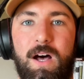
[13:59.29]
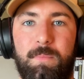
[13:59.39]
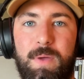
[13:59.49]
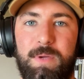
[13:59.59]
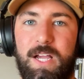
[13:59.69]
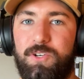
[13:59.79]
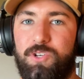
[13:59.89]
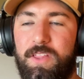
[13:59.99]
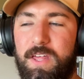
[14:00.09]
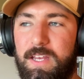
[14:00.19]
Maybe I could
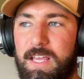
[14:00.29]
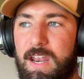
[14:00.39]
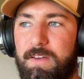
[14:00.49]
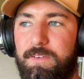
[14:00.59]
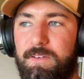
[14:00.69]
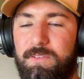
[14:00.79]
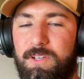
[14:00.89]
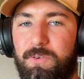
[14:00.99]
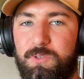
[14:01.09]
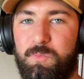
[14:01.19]
try that again. If it
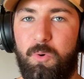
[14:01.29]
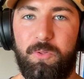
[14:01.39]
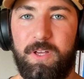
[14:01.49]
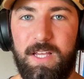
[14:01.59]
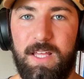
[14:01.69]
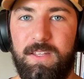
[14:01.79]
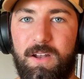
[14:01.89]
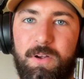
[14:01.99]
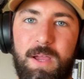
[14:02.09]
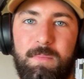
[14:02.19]
goes poorly again, then
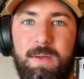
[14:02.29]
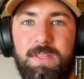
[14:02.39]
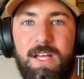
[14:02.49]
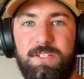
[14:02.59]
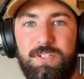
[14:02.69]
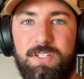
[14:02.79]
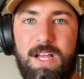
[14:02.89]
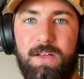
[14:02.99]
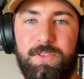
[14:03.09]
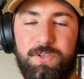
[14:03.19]
okay, maybe that's
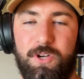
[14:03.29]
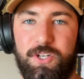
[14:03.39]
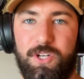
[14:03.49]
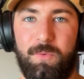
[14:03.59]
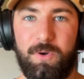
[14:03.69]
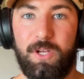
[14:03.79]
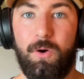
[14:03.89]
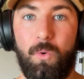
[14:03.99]
not the direction I want to go.